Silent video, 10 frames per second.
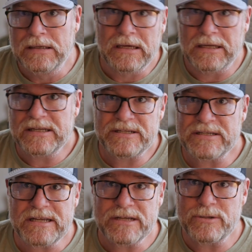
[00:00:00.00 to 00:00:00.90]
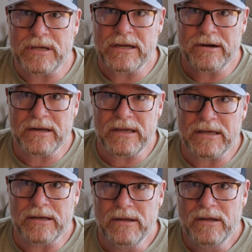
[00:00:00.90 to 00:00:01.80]
unless it says you can carry a
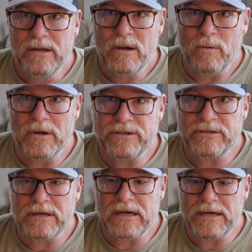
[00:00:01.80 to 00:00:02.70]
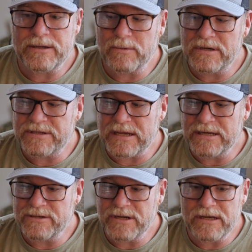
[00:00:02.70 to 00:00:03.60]
gun, which uh, there was
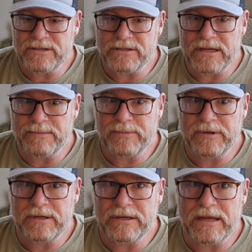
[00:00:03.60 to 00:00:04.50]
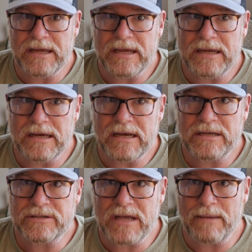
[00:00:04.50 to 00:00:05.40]
a judge that put a
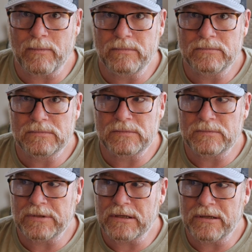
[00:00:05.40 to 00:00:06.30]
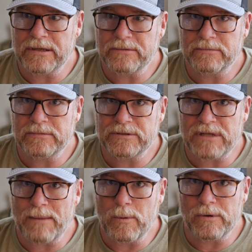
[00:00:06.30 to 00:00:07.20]
uh, stop, what do you call that,
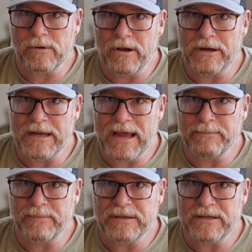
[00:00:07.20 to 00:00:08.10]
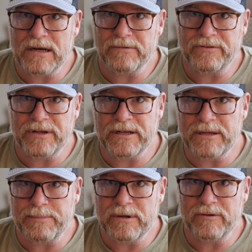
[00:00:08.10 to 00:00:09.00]
stop order on that. But then all of a sudden
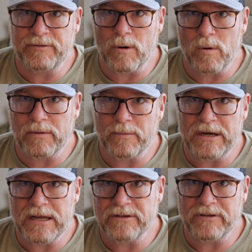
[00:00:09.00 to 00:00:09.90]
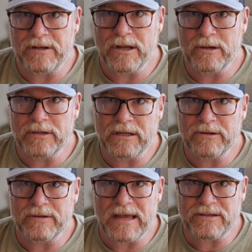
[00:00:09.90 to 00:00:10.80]
the appeals court went in and said, no, you can
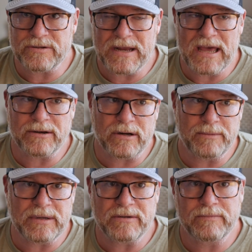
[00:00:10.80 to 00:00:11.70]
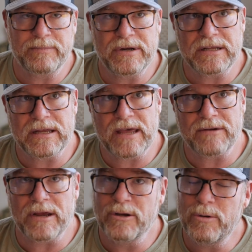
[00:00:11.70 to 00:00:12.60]
do that. So now they're going to be putting
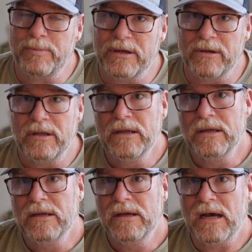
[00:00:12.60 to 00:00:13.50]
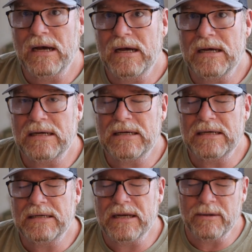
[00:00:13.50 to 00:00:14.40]
together a new bill.
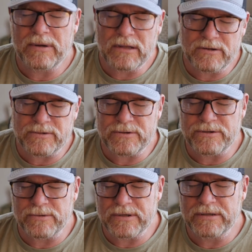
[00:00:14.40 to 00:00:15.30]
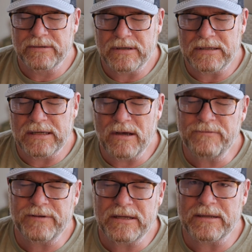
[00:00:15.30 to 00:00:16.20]
Uh, anyway, long story short,
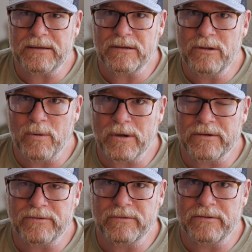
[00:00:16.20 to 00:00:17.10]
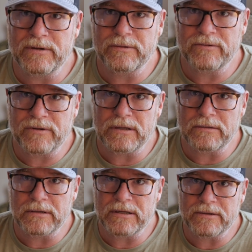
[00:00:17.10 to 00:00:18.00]
hopefully the New Yorkans
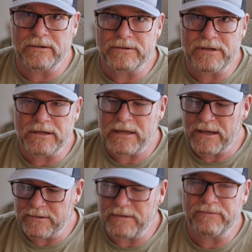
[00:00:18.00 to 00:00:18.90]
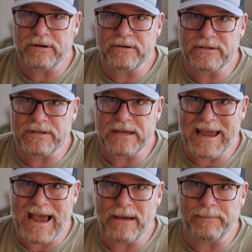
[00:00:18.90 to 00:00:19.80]
can get their shit together and figure this
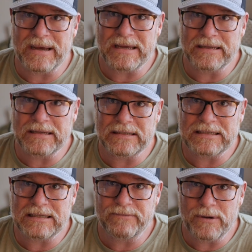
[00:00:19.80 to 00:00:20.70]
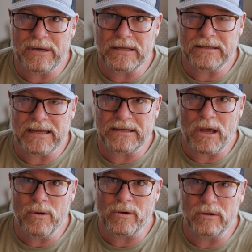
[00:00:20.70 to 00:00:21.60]
thing out by uh, voting that
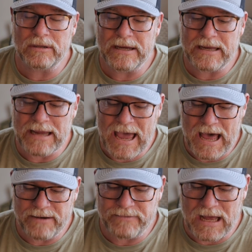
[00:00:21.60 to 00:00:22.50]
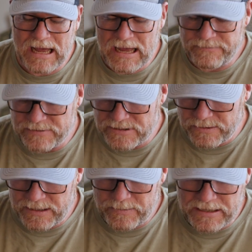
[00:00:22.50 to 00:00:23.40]
Hochul lady out of office.
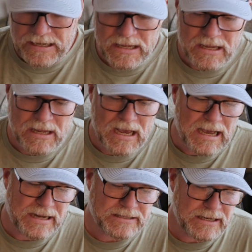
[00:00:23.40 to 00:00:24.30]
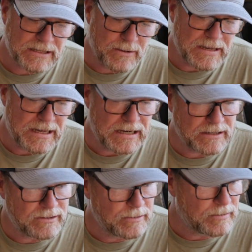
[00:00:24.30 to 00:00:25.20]
So anyway, I decided to go ahead
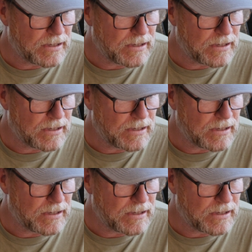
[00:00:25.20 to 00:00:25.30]
and do